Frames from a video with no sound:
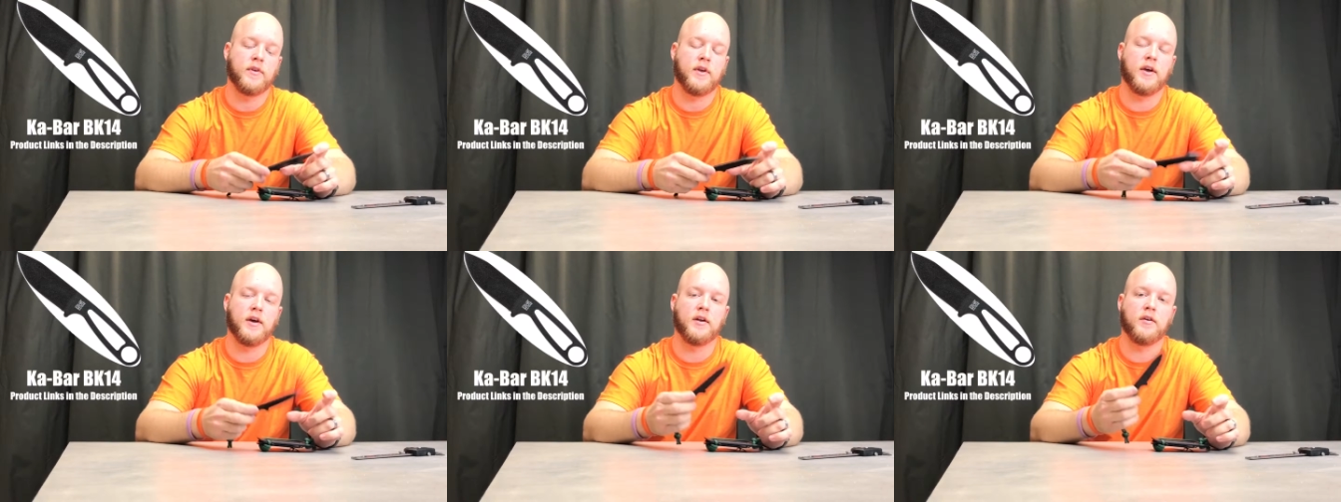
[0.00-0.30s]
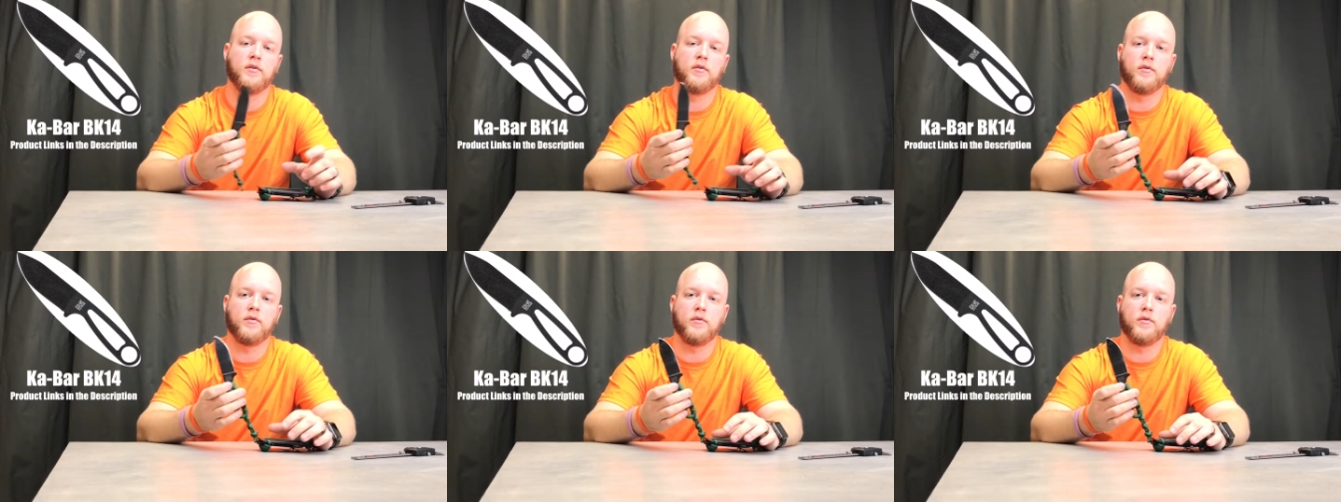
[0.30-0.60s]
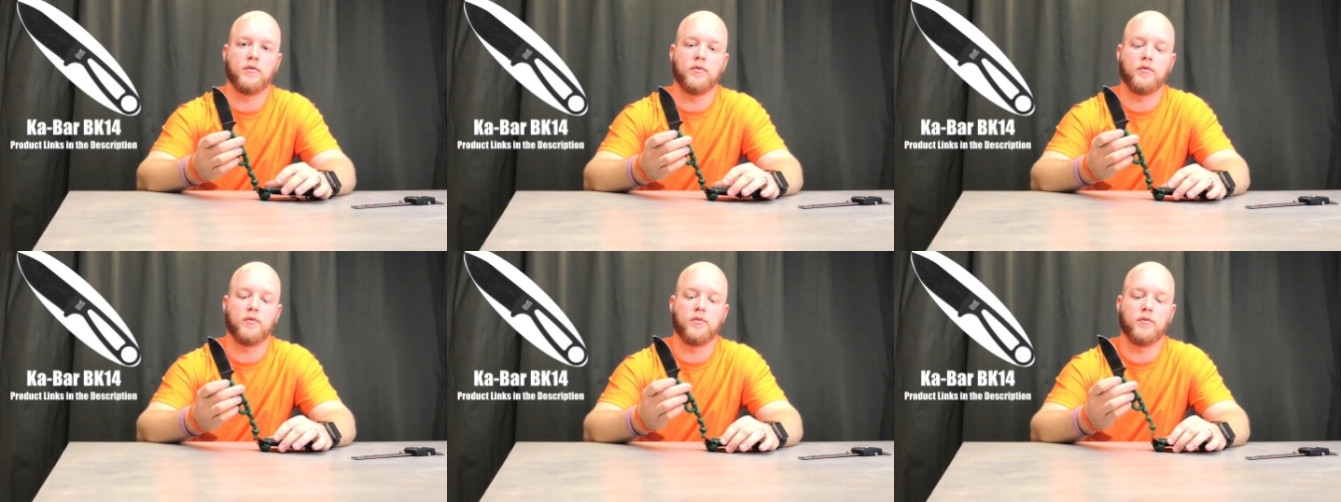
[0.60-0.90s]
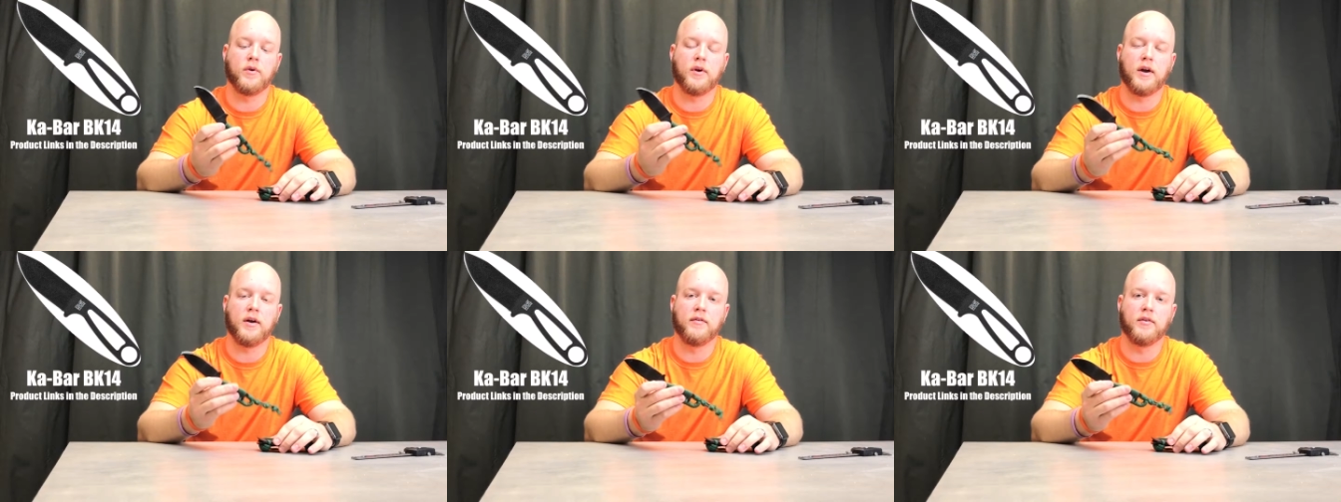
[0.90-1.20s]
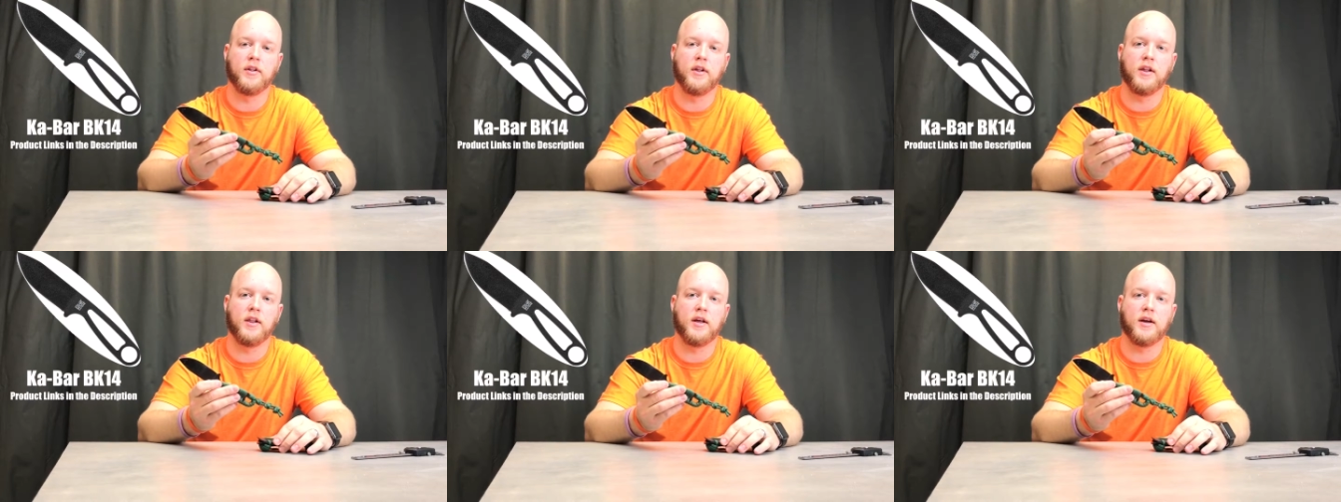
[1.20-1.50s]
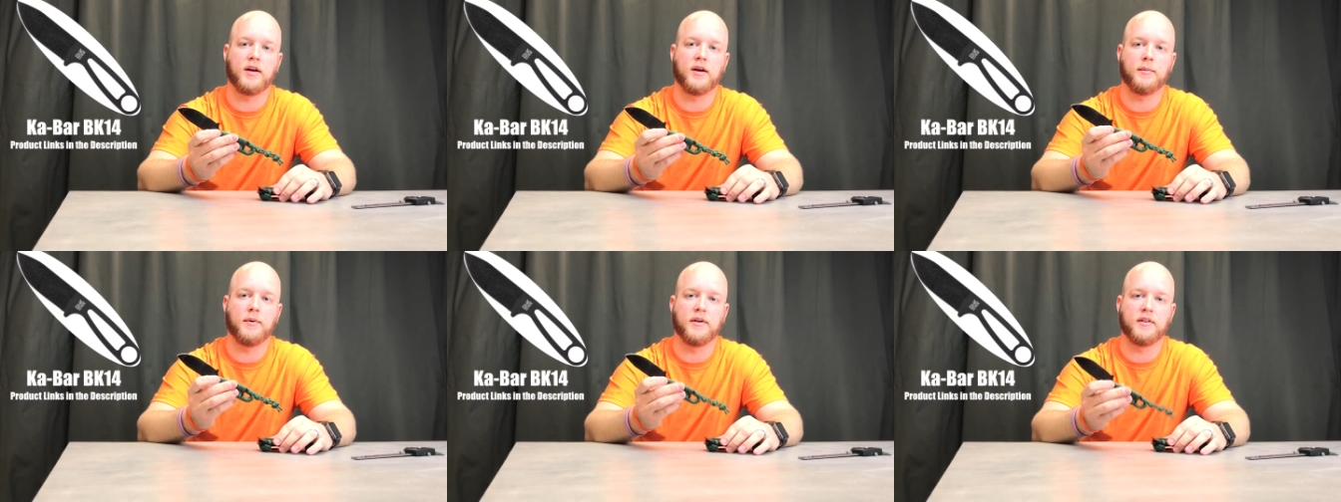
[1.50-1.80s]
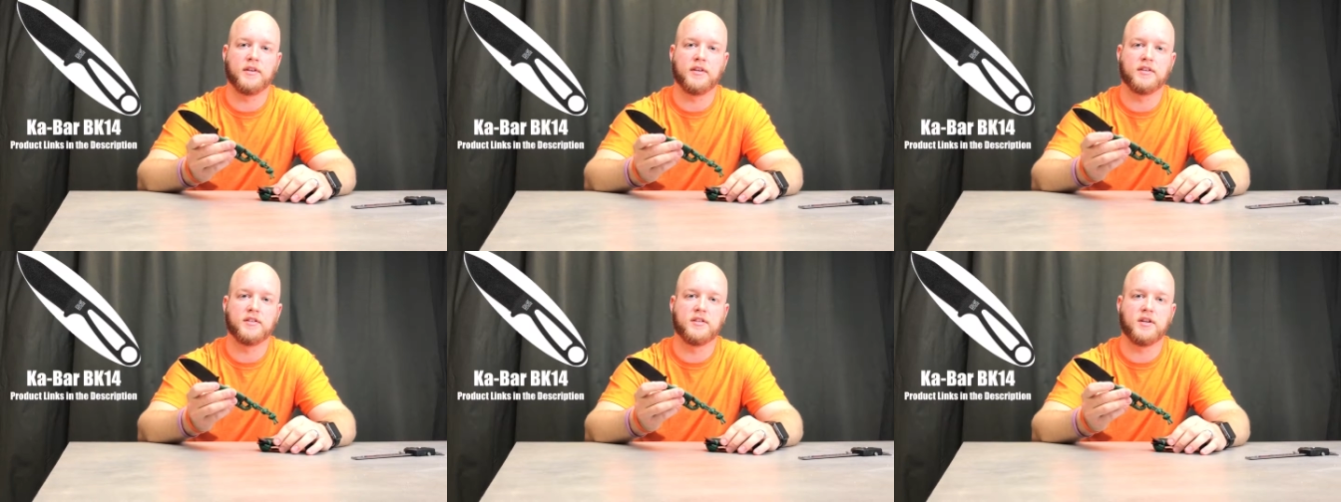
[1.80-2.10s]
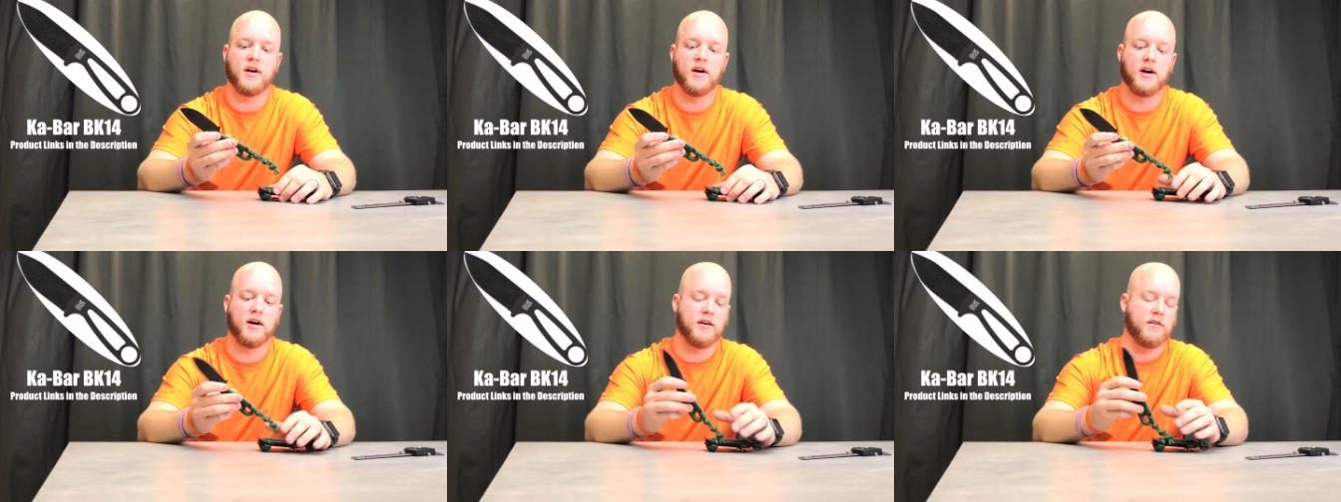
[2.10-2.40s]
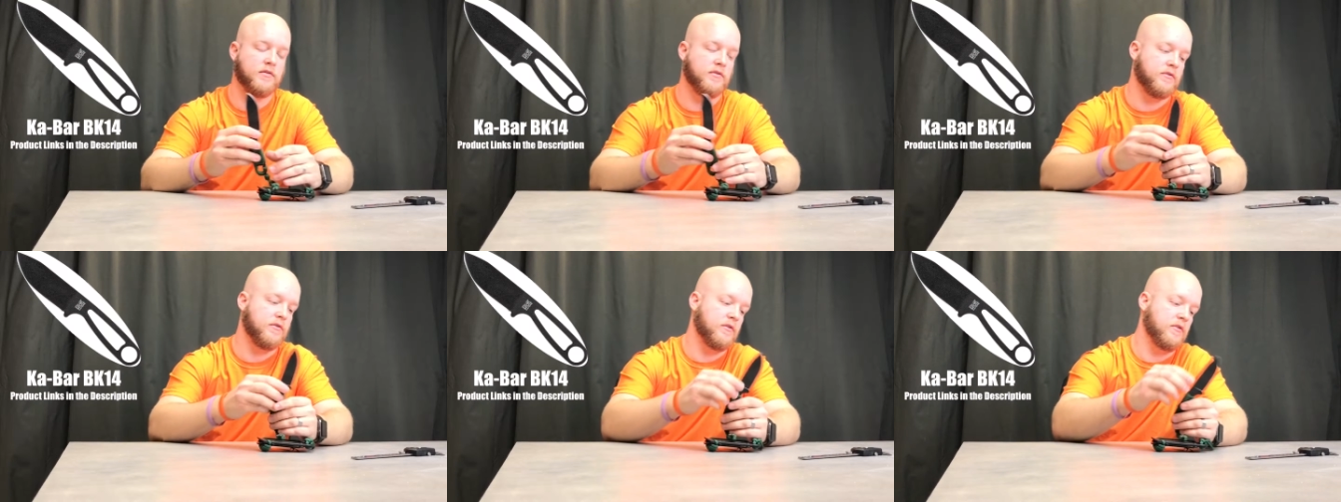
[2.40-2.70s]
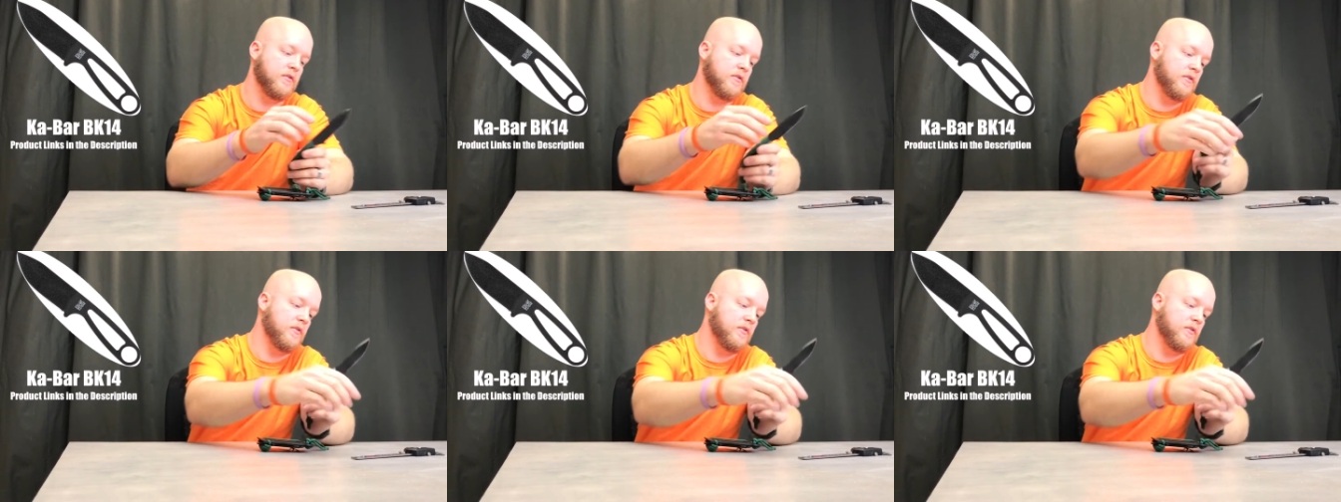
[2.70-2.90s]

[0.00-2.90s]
And what I really like about this knife